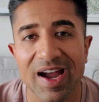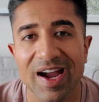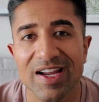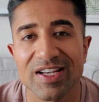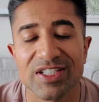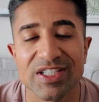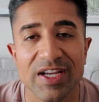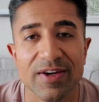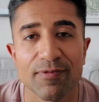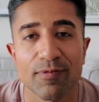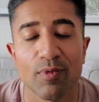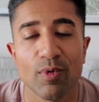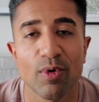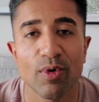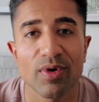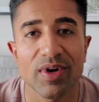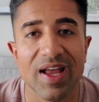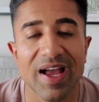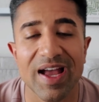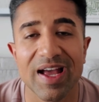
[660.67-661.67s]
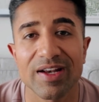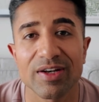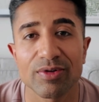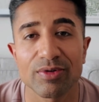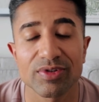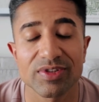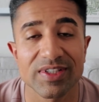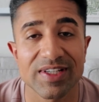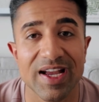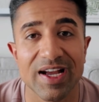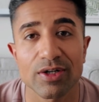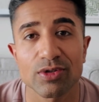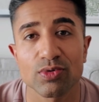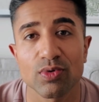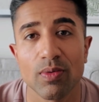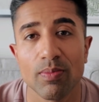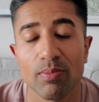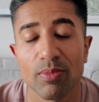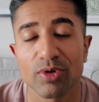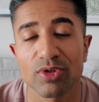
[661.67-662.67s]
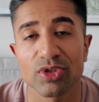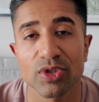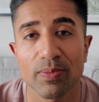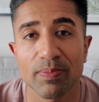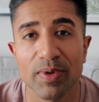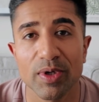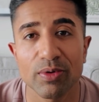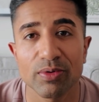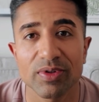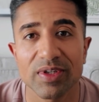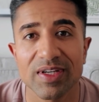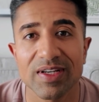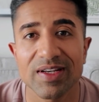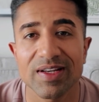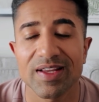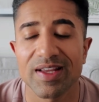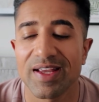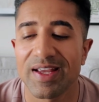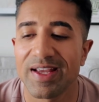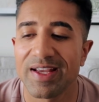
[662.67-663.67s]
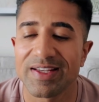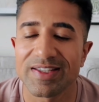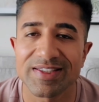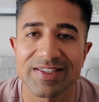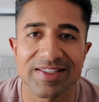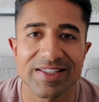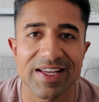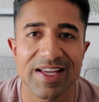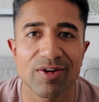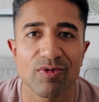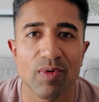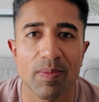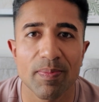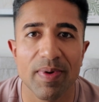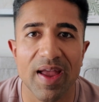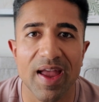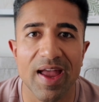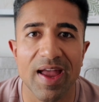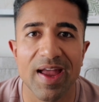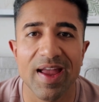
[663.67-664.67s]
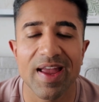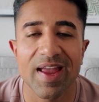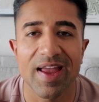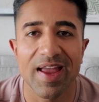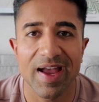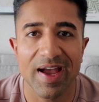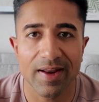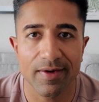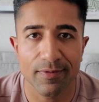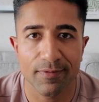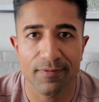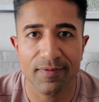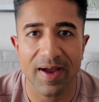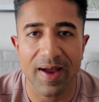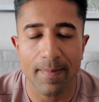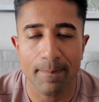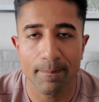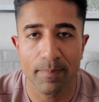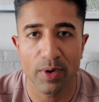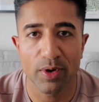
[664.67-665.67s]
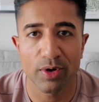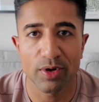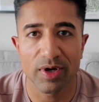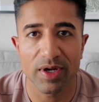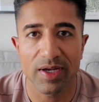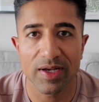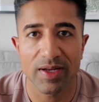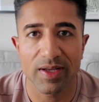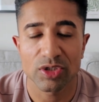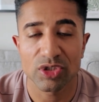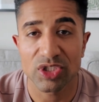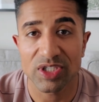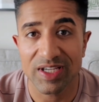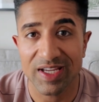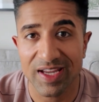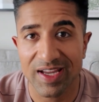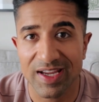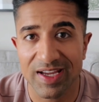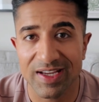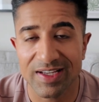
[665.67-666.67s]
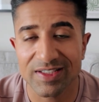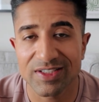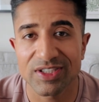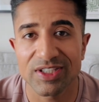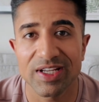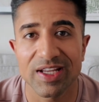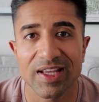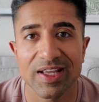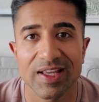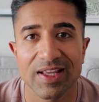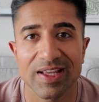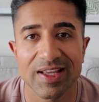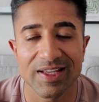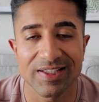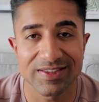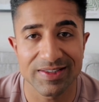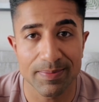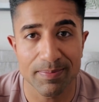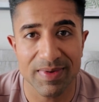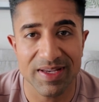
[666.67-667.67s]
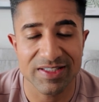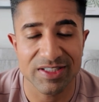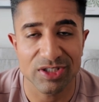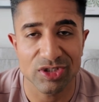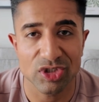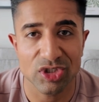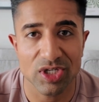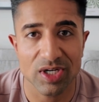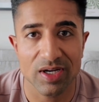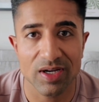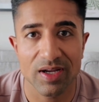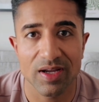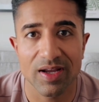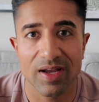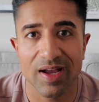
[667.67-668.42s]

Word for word: IGF 1 handles the actual muscle building, skin repair, and fat burning. GH is a messenger.